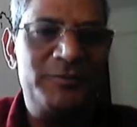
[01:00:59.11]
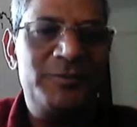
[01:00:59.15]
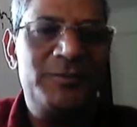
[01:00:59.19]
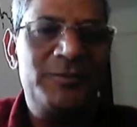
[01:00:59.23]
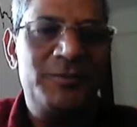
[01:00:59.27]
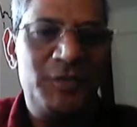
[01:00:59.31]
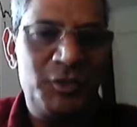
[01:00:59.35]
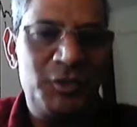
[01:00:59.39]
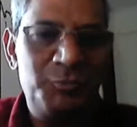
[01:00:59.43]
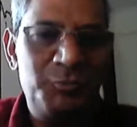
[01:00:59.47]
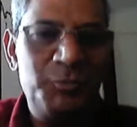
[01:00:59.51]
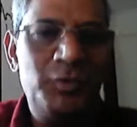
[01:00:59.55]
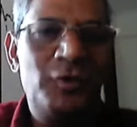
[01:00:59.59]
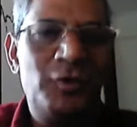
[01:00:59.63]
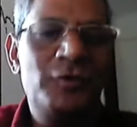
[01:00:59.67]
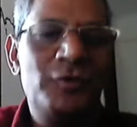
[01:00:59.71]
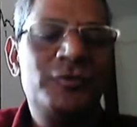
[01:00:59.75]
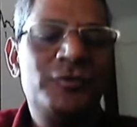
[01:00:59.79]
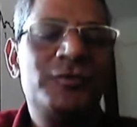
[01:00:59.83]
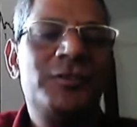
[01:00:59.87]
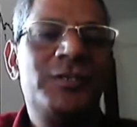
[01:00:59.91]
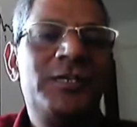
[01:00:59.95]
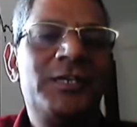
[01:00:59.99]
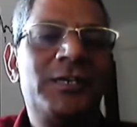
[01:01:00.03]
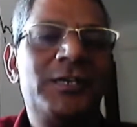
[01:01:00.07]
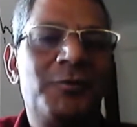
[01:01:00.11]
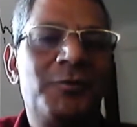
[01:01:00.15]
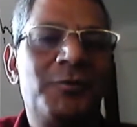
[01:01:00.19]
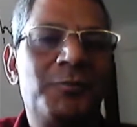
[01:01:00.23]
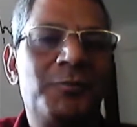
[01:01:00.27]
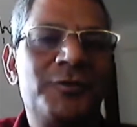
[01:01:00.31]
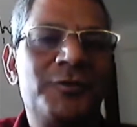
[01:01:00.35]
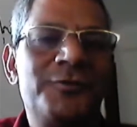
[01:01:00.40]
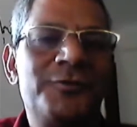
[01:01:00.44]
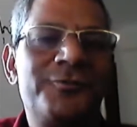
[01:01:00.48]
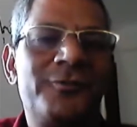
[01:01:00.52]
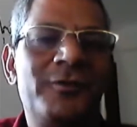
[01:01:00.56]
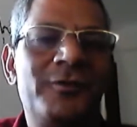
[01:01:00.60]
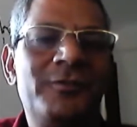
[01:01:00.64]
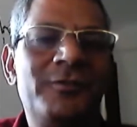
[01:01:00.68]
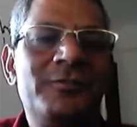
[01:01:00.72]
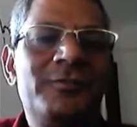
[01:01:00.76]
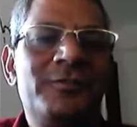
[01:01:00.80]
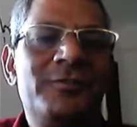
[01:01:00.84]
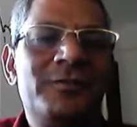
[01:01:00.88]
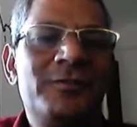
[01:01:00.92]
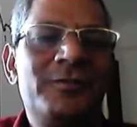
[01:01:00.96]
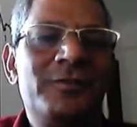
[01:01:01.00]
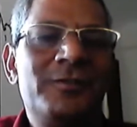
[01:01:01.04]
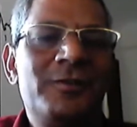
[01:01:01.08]
That's because in our mother tongue,
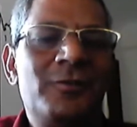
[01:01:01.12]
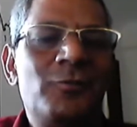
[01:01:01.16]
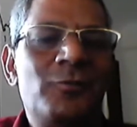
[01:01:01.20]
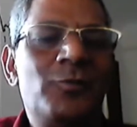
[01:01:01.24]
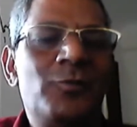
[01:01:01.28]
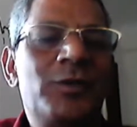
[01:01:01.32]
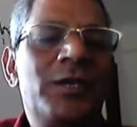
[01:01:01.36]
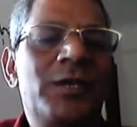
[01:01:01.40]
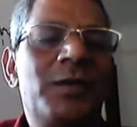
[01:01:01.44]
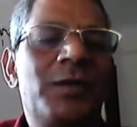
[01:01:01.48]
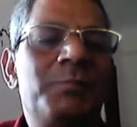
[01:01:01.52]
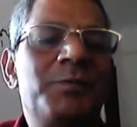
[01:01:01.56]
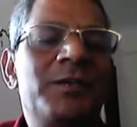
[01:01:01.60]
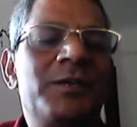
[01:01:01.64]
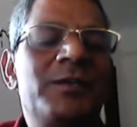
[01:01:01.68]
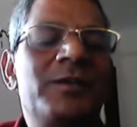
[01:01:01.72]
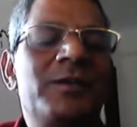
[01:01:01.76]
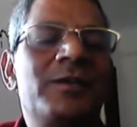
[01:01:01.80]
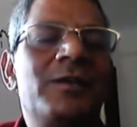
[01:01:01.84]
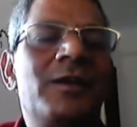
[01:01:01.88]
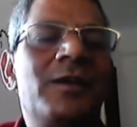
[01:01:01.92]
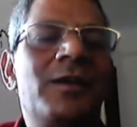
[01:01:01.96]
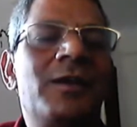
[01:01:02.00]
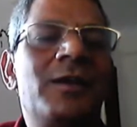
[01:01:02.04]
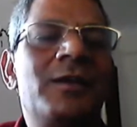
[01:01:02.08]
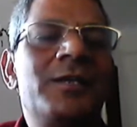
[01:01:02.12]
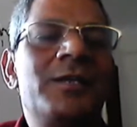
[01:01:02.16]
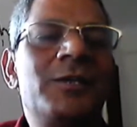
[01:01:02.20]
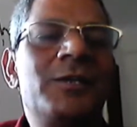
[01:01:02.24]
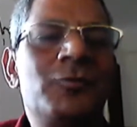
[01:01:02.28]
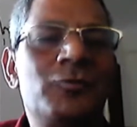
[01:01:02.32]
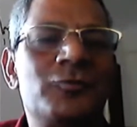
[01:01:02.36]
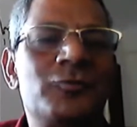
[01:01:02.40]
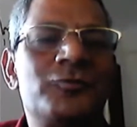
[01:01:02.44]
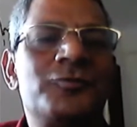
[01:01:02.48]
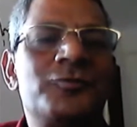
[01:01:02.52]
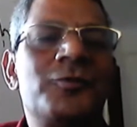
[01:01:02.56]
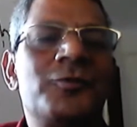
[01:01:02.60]
we have been used